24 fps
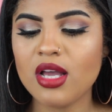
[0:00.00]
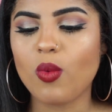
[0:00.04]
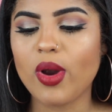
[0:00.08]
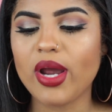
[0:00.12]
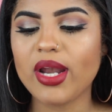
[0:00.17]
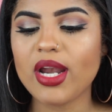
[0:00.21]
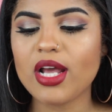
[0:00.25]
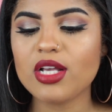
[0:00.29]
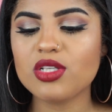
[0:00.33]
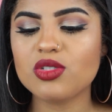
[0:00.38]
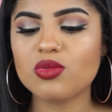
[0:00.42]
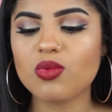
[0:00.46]

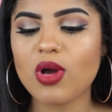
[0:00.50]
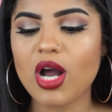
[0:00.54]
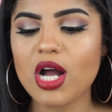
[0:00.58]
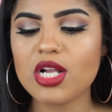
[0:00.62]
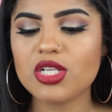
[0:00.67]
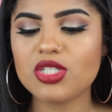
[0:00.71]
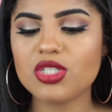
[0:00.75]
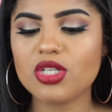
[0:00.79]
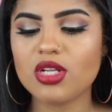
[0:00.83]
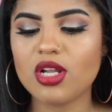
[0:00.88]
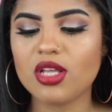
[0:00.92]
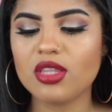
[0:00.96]
When I
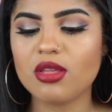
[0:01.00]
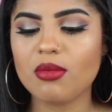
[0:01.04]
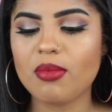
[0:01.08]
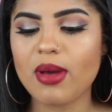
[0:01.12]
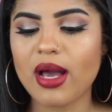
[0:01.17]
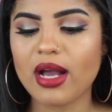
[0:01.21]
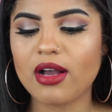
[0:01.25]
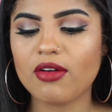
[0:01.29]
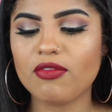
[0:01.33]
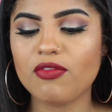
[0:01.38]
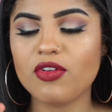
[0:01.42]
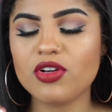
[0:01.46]
swatched it on the
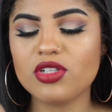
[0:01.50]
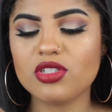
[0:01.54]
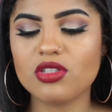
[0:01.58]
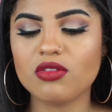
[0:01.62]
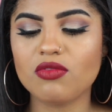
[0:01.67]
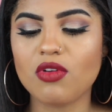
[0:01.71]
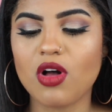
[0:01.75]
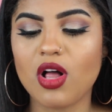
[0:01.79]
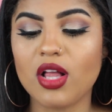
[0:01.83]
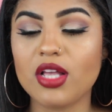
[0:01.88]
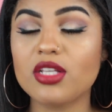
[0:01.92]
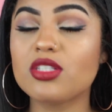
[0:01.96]
back, first
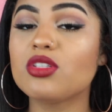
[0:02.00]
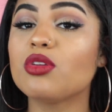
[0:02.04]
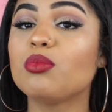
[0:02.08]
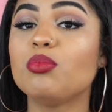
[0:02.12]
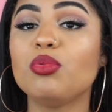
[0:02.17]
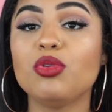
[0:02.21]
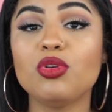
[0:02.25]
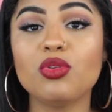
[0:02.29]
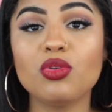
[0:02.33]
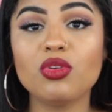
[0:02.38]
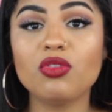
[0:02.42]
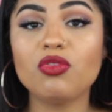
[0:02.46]
of all, it's a
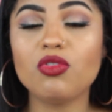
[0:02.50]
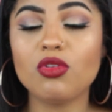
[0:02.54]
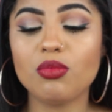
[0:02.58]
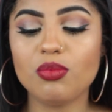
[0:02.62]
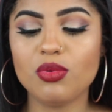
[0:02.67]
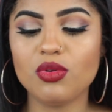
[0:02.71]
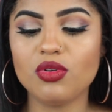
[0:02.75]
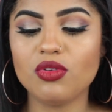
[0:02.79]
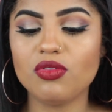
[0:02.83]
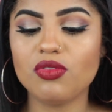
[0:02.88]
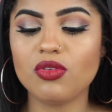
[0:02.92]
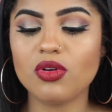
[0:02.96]
beautiful,
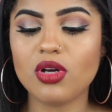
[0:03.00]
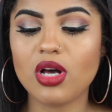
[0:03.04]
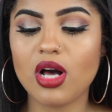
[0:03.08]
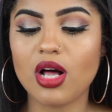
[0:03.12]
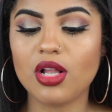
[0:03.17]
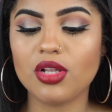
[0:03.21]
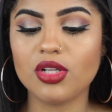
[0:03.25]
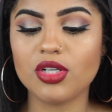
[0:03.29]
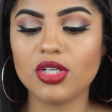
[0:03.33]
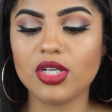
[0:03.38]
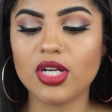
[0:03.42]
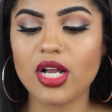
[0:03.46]
beautiful
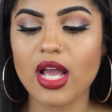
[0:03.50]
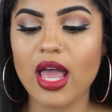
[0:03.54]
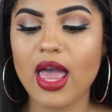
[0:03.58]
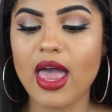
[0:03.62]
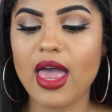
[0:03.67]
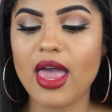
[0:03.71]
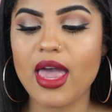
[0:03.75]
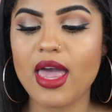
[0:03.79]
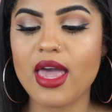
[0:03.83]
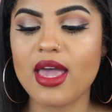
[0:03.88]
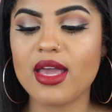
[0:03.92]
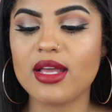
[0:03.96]
color,
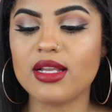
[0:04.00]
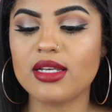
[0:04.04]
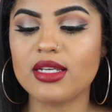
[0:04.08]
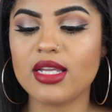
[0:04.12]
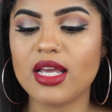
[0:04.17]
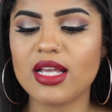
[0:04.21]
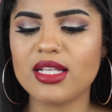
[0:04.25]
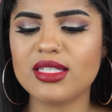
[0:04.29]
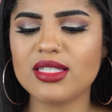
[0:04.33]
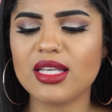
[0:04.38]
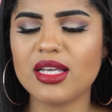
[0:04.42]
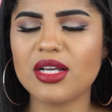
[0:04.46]
and
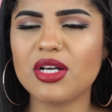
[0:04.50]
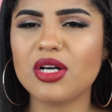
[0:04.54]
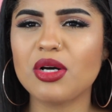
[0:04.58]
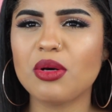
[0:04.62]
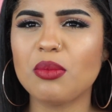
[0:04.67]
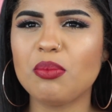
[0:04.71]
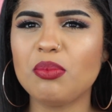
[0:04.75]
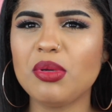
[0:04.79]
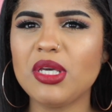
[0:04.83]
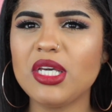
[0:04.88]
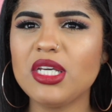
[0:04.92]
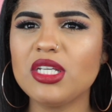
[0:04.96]
it's like
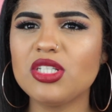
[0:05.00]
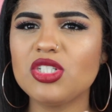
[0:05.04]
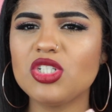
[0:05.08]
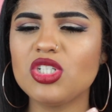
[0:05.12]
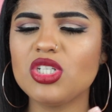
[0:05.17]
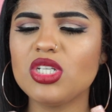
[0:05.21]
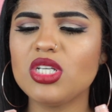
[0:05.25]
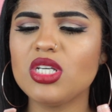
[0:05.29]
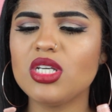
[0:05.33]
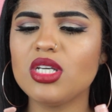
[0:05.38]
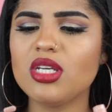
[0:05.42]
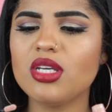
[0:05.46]
a
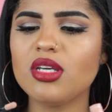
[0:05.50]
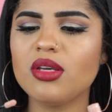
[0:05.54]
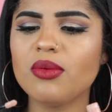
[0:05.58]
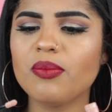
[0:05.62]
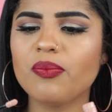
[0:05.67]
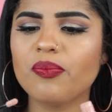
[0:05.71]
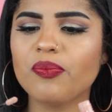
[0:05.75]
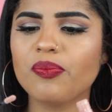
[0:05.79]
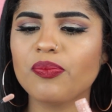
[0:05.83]
peachy,